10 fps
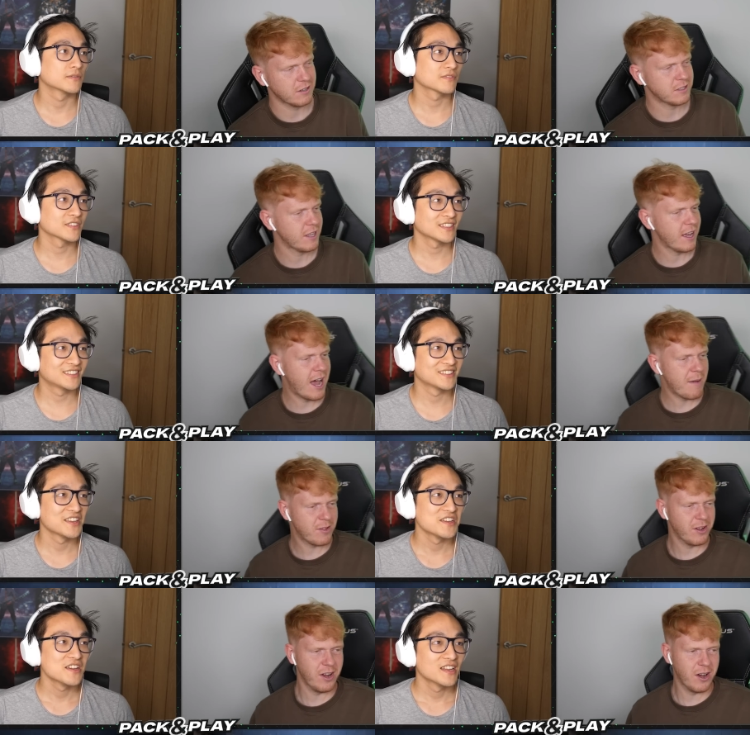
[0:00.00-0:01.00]
Speaker 1: God knows.
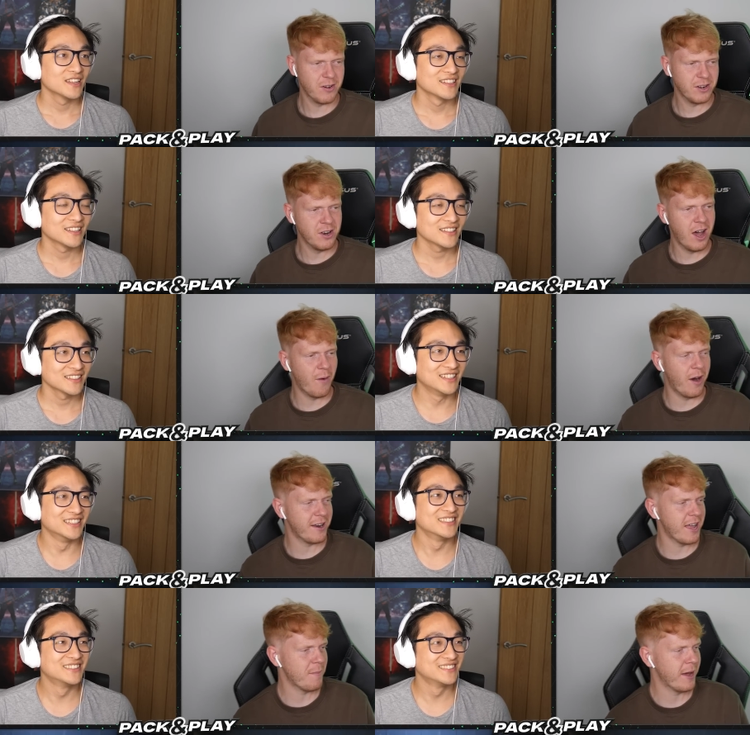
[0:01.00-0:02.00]
Absolutely no.
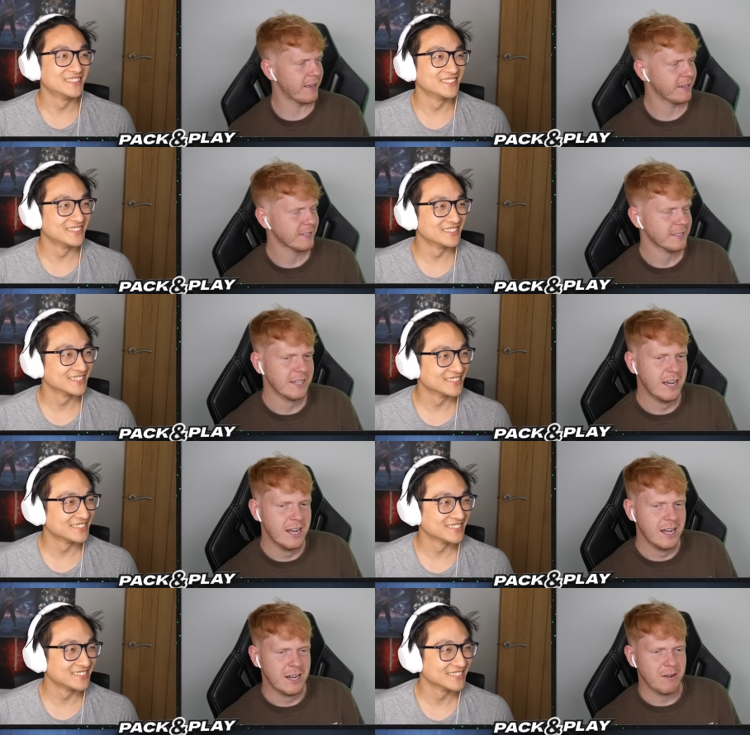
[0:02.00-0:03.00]
No idea, mate.
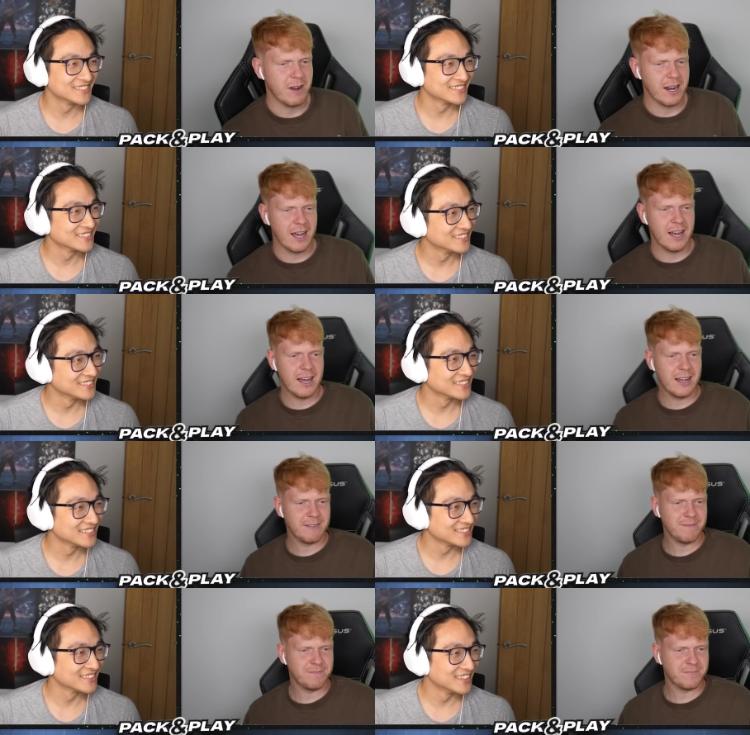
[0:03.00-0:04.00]
We'll,
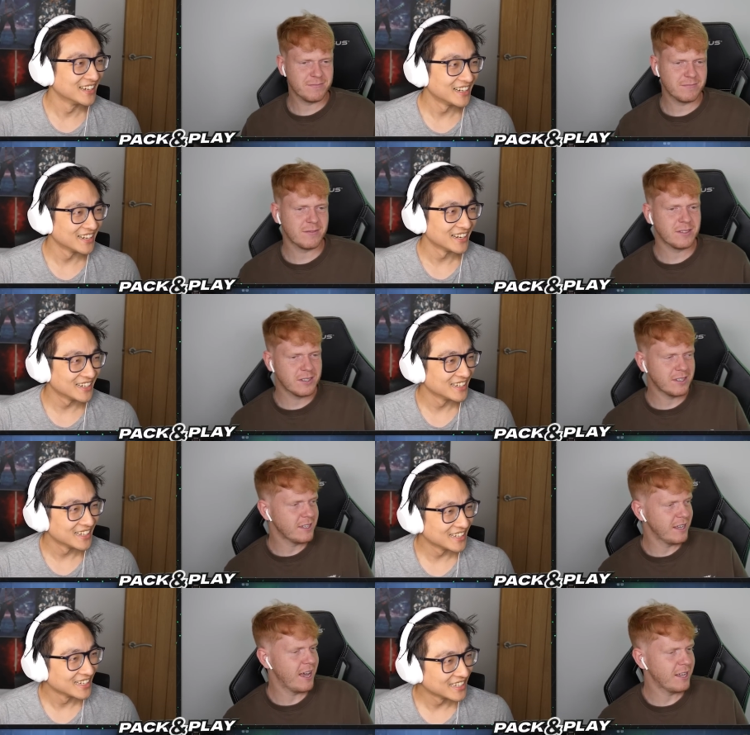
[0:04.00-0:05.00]

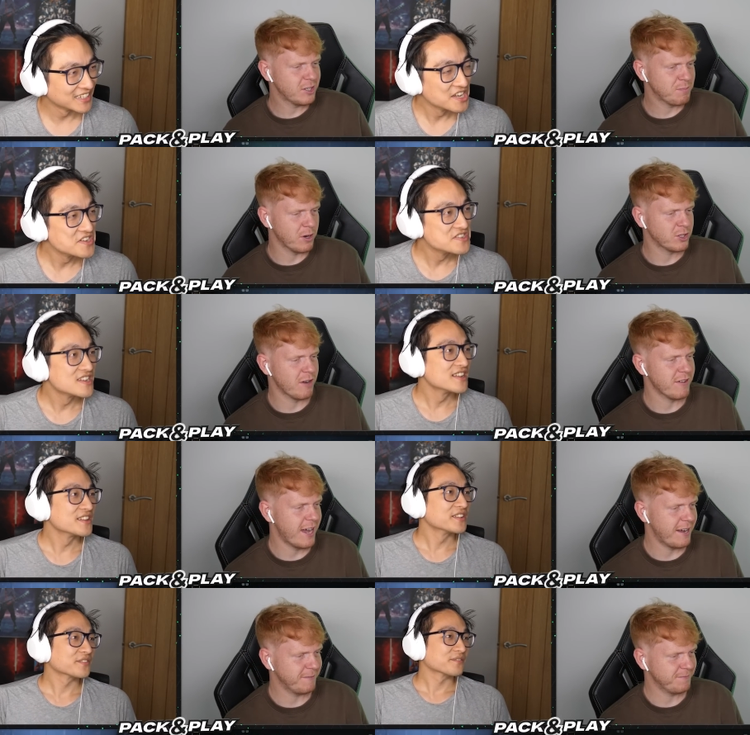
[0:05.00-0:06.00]
yeah, just
Speaker 2: brush
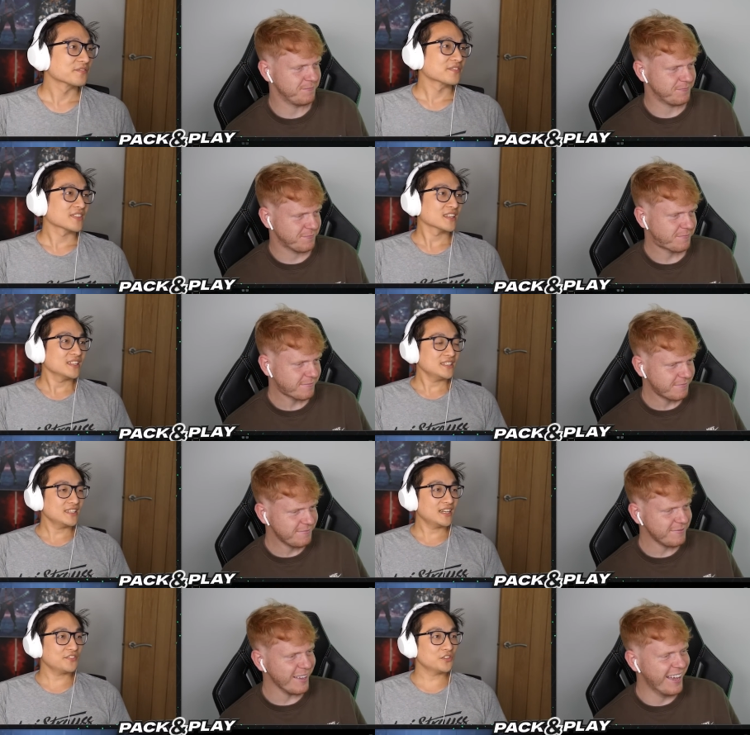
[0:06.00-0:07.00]
over that.
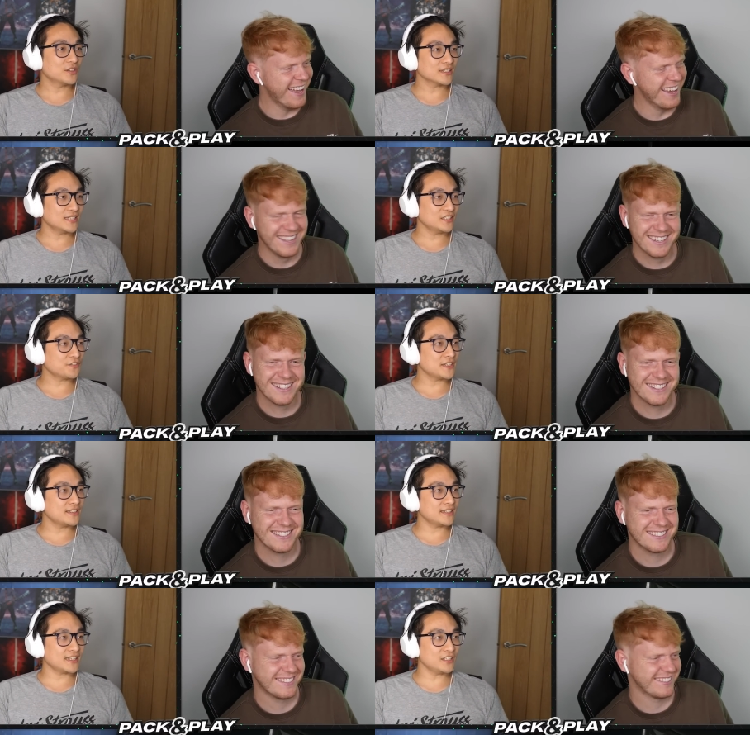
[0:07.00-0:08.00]
Yeah, I've not
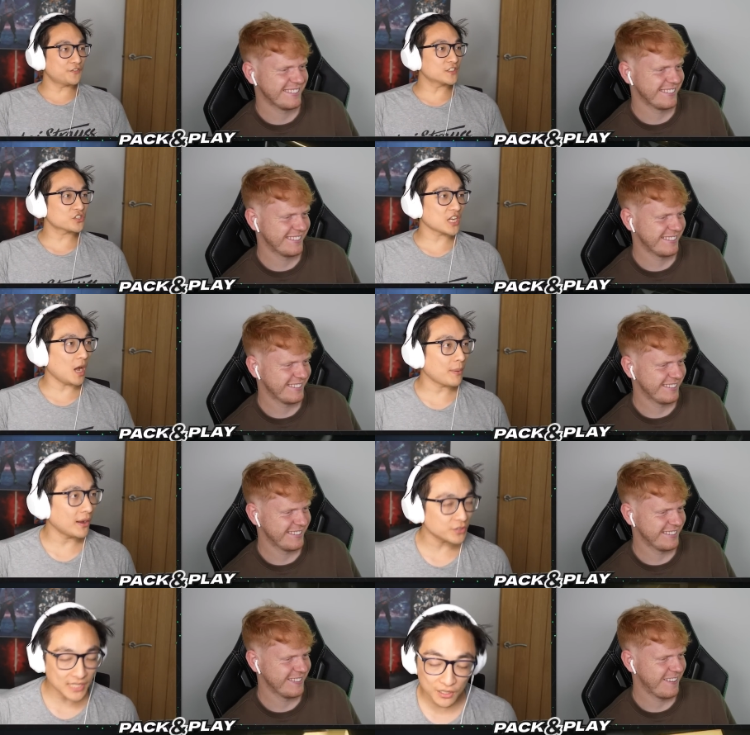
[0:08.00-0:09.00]
nothing to shout about.
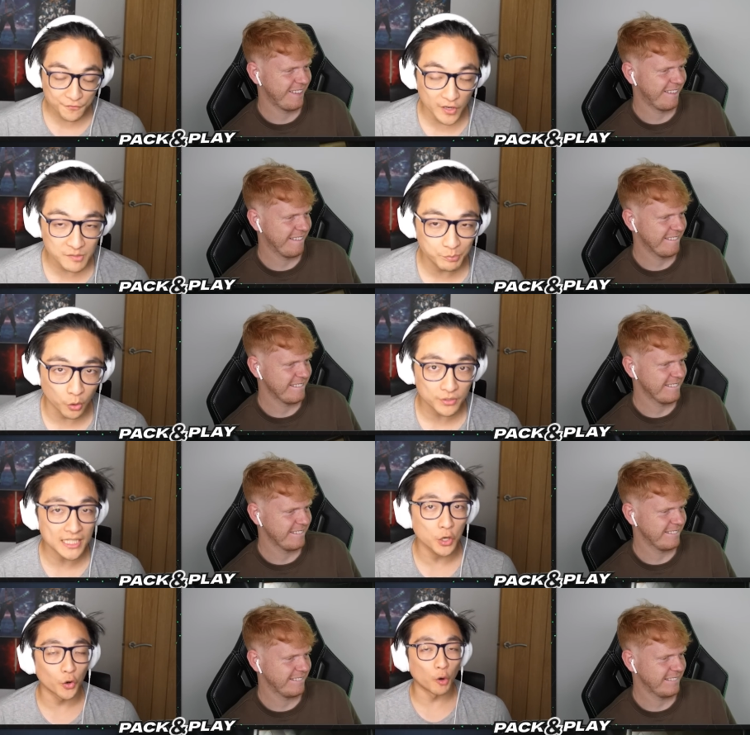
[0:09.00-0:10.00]
I do get the first board
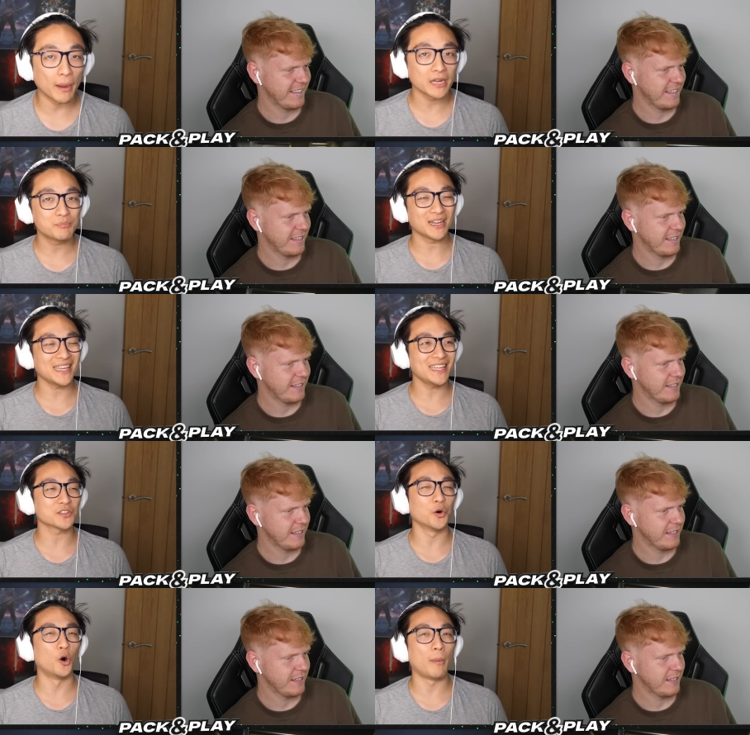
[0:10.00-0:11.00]
in Orban, but it is
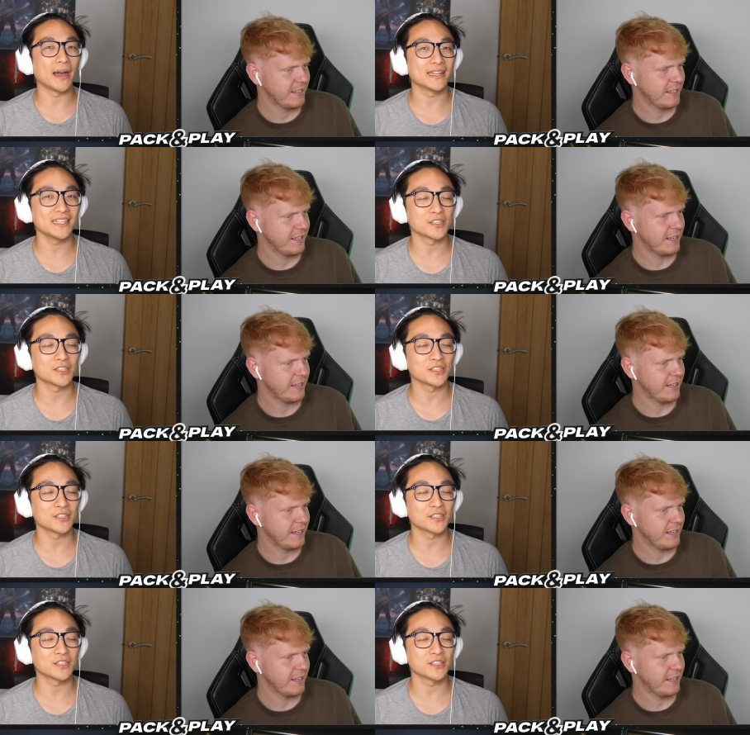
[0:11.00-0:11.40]
Orban, and he's